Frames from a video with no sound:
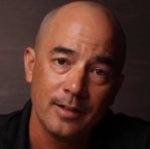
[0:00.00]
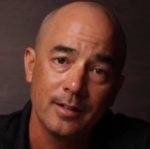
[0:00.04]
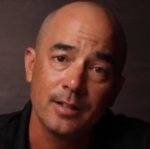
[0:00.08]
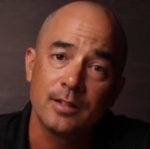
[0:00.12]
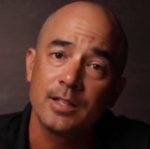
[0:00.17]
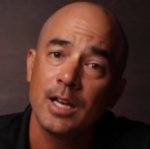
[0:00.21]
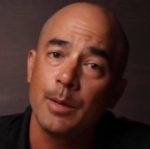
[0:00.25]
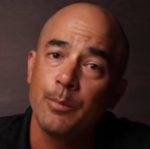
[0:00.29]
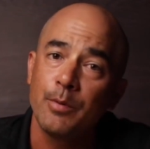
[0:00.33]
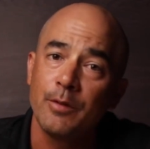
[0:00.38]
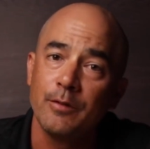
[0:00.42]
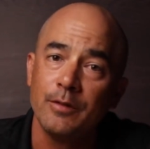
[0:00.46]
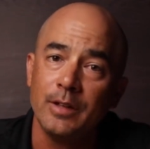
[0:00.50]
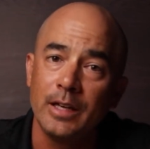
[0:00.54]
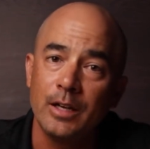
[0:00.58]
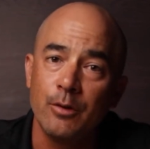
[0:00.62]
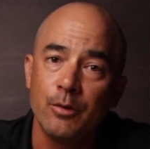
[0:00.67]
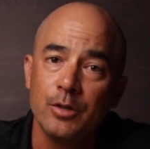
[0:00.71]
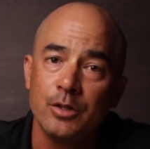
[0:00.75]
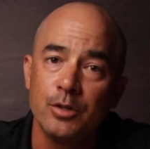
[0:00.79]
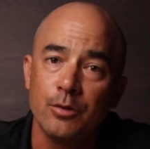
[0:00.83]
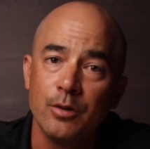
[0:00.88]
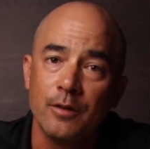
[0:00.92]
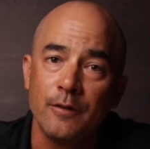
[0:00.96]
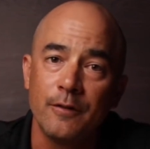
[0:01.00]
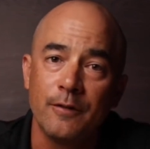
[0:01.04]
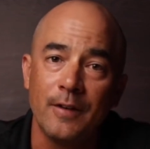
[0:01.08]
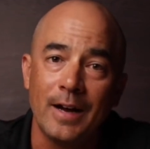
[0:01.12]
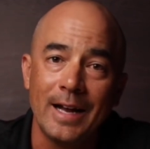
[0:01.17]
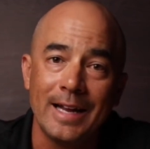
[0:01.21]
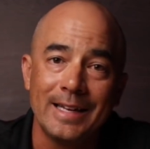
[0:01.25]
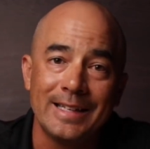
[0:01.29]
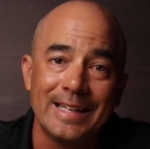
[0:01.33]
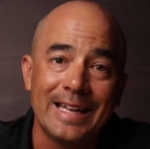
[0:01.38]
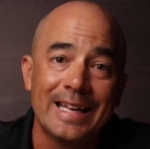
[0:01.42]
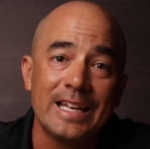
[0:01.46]
the type of liquid you would
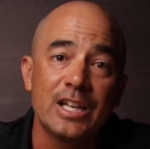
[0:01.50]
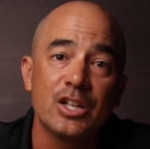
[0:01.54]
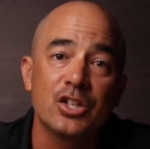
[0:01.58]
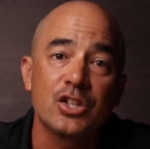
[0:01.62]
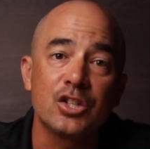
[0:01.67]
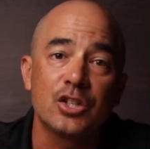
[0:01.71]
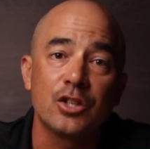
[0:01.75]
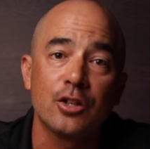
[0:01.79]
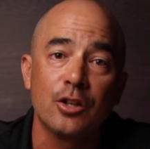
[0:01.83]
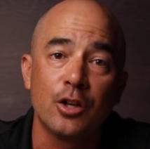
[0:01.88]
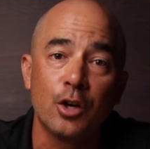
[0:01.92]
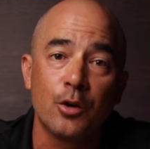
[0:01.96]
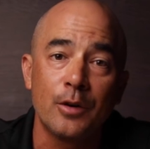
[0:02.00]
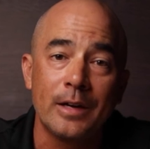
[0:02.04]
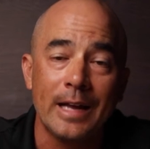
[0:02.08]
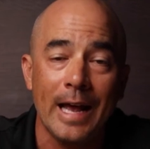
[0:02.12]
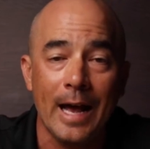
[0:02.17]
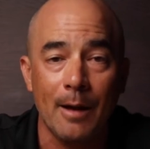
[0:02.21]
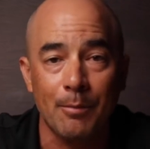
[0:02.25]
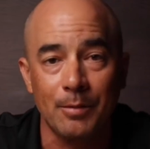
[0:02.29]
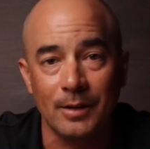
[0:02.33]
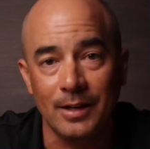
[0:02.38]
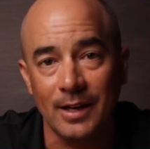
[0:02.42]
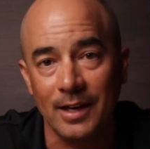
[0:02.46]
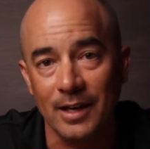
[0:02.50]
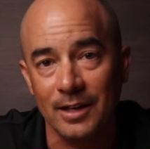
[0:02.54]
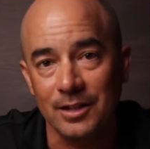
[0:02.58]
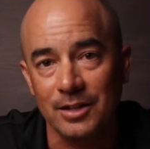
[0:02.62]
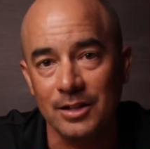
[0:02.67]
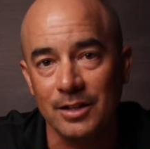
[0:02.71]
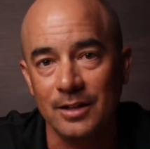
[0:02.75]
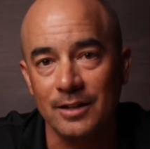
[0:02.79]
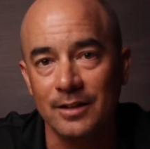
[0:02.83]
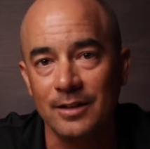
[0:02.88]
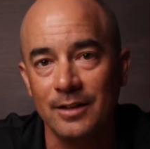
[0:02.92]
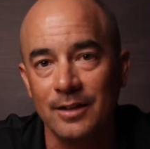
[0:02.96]
find in a slurry
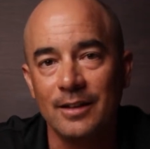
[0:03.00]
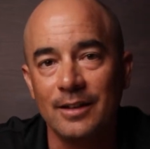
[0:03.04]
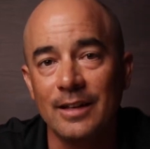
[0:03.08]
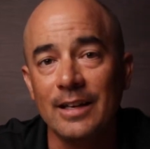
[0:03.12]
application.